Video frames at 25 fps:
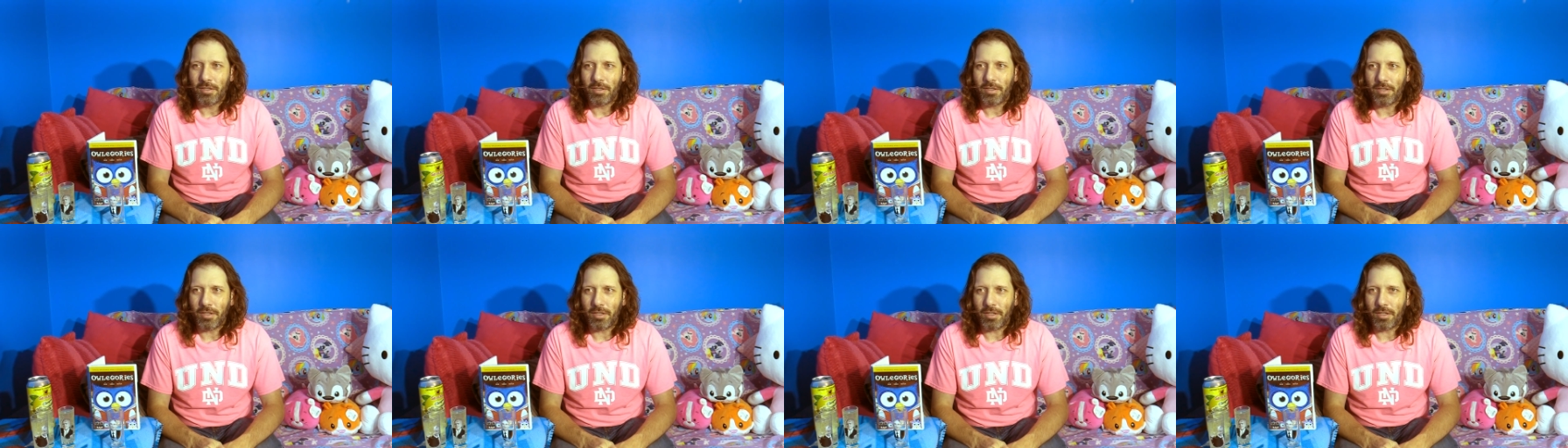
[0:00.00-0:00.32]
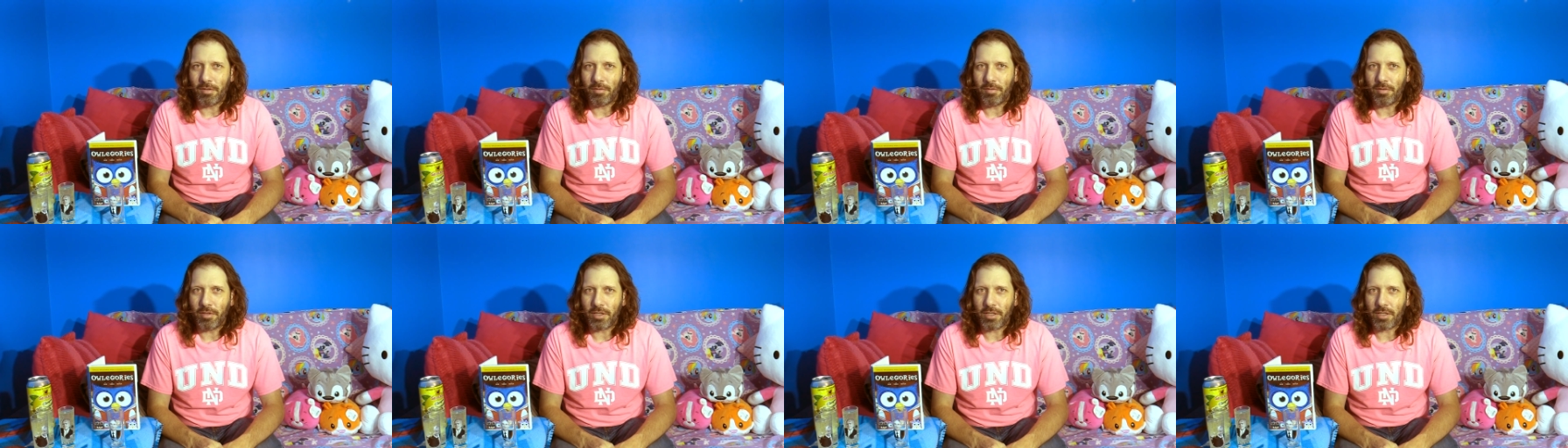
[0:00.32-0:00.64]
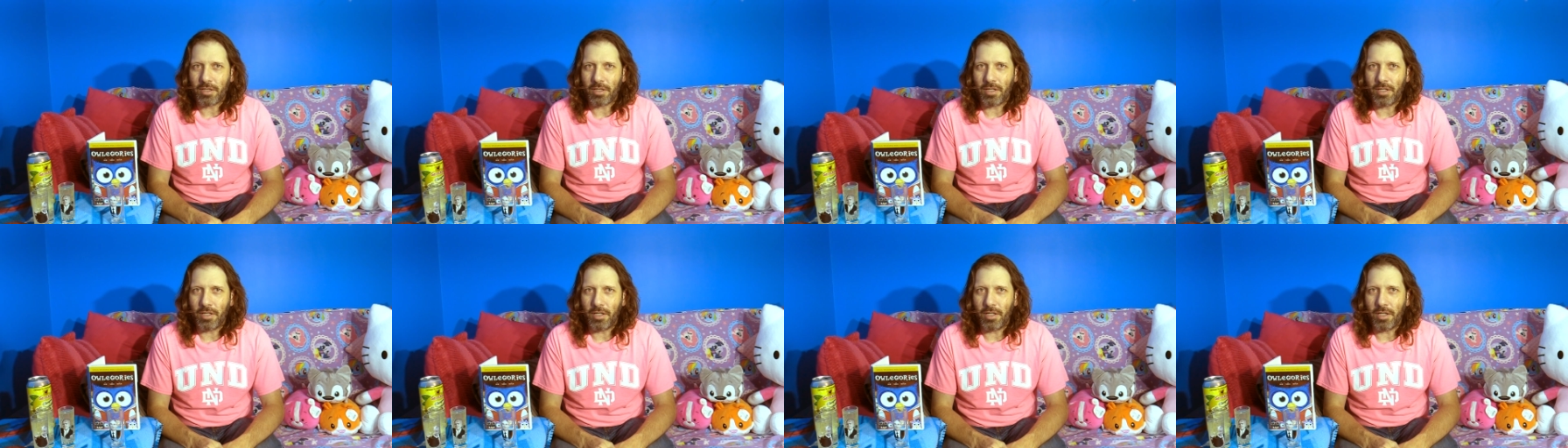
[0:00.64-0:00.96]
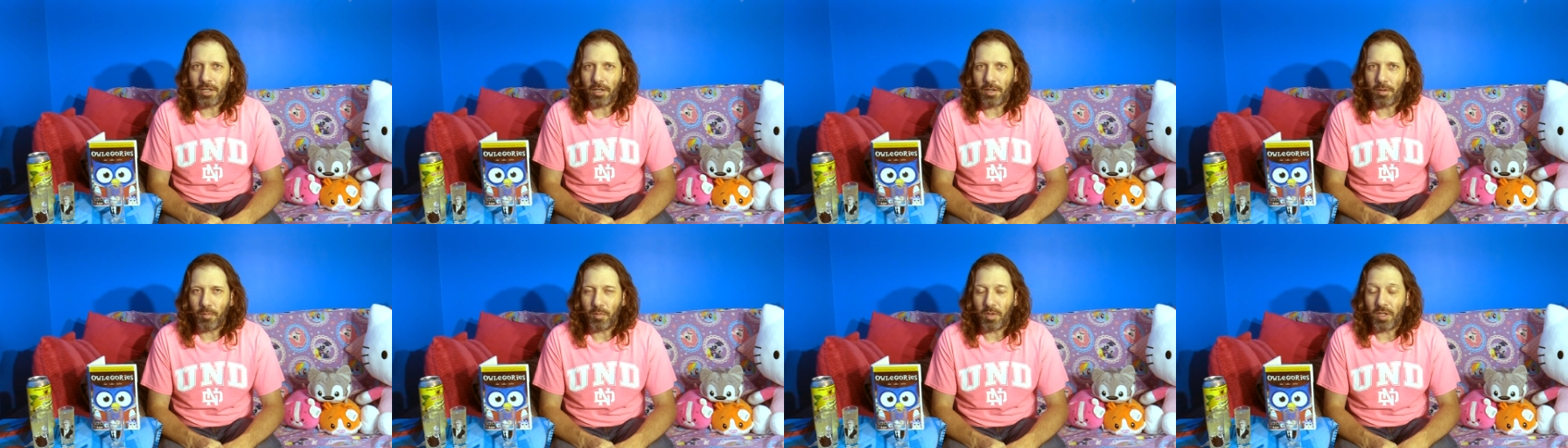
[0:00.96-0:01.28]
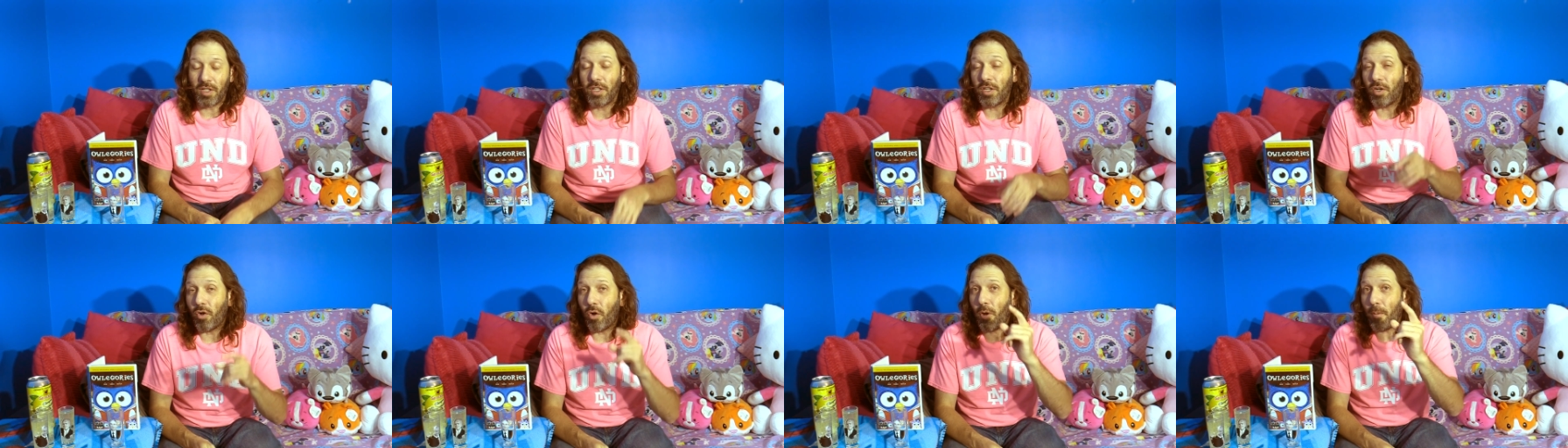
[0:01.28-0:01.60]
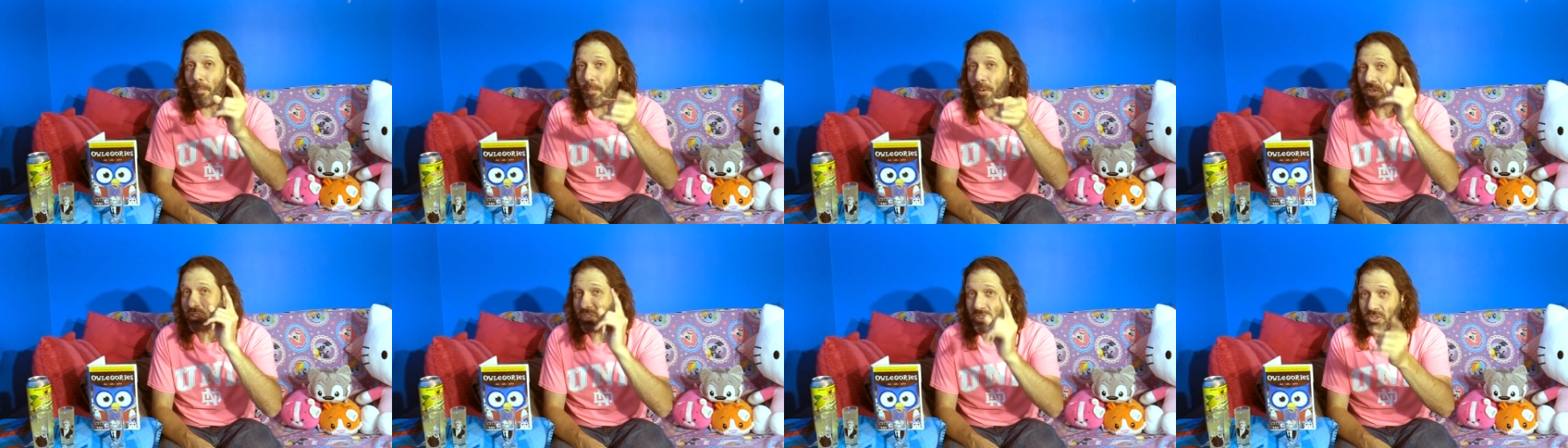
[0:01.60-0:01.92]
And I'm like, I am. And the
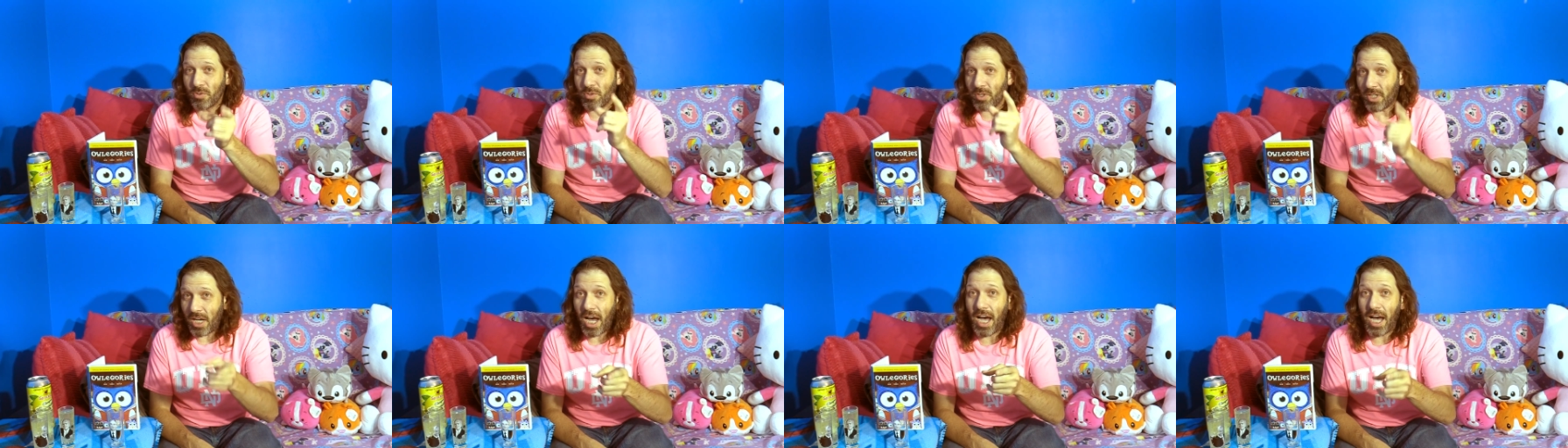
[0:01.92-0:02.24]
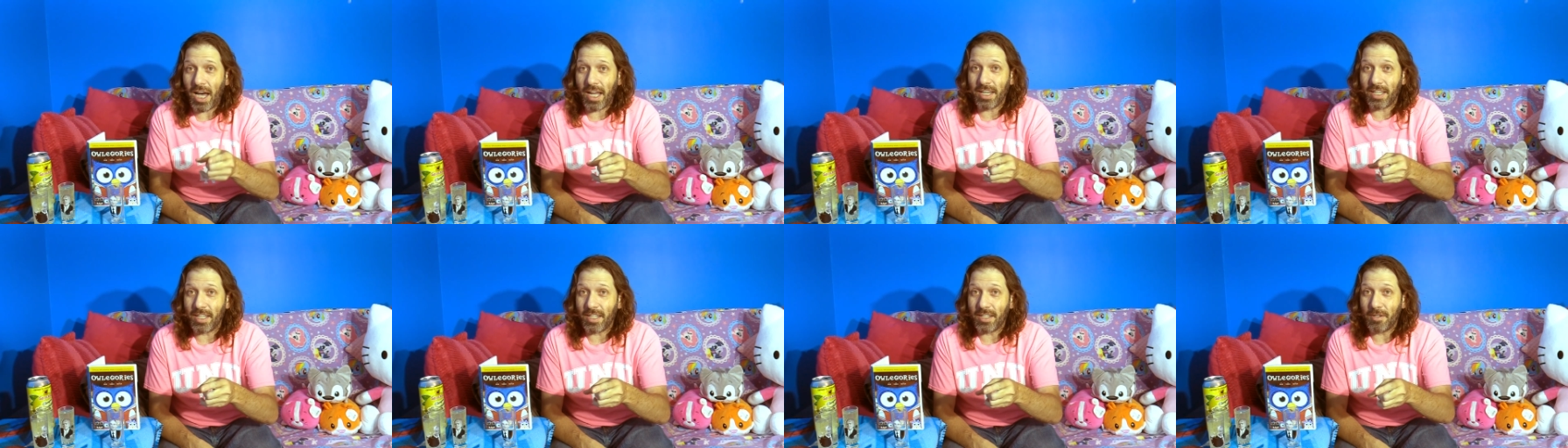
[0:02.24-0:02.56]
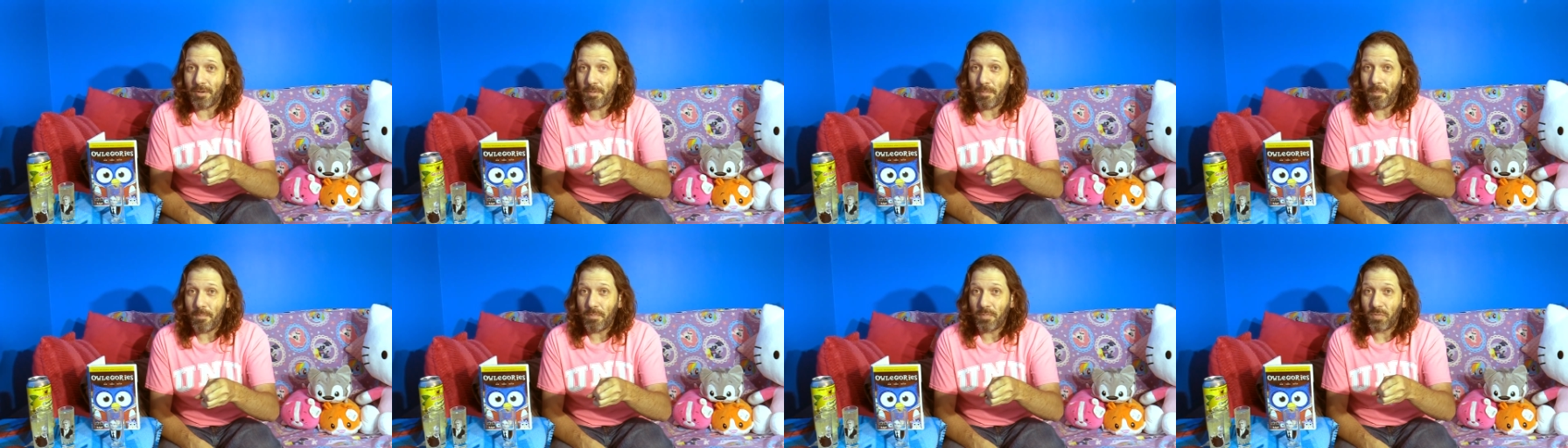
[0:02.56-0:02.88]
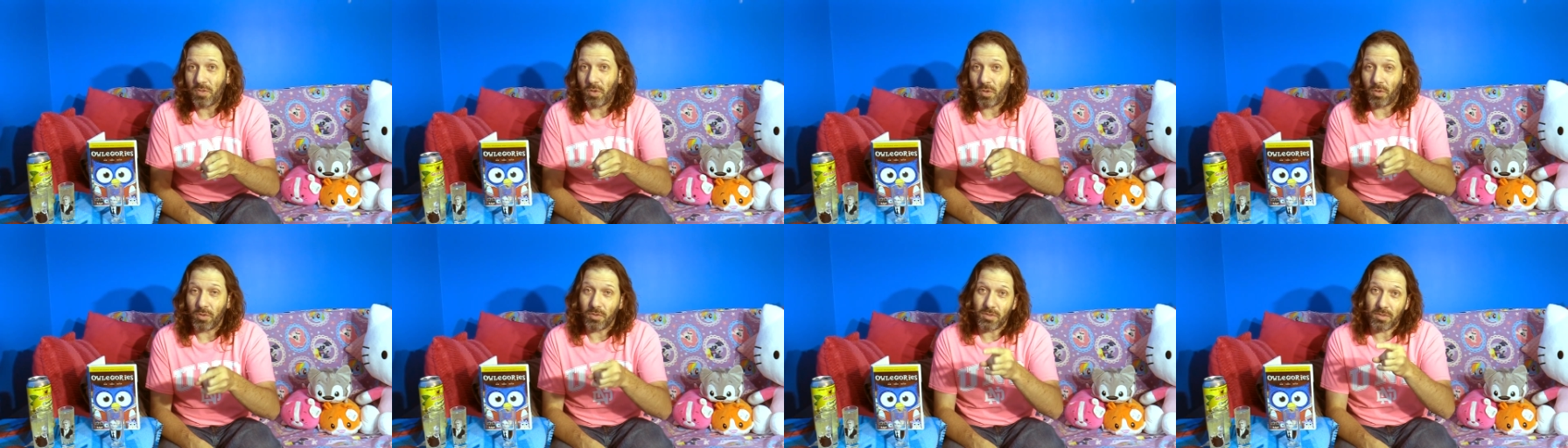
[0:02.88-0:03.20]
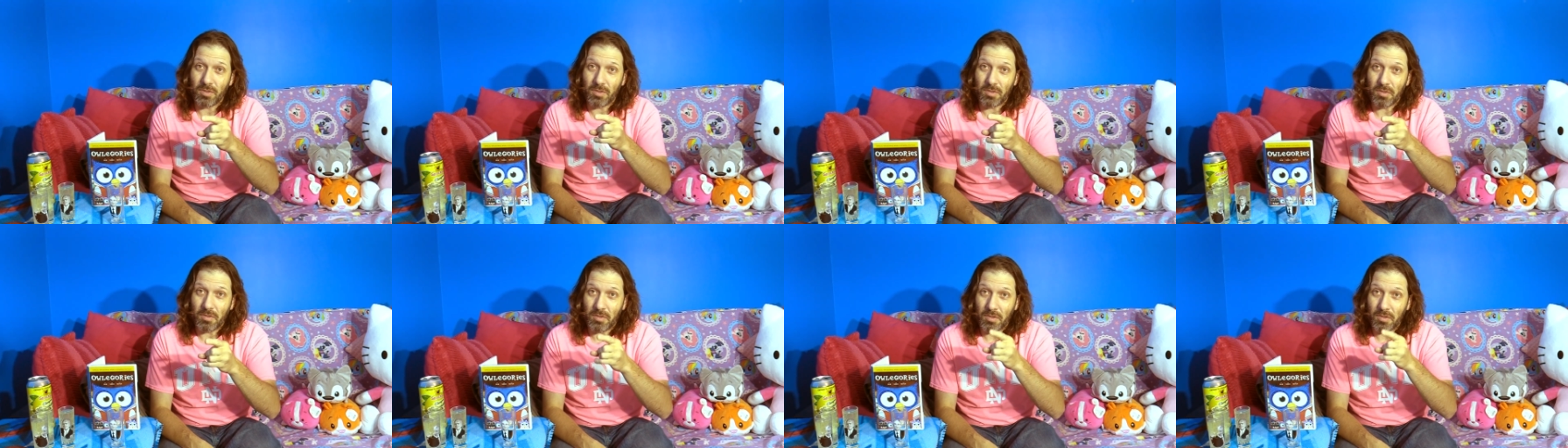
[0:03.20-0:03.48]
only person who got it, well,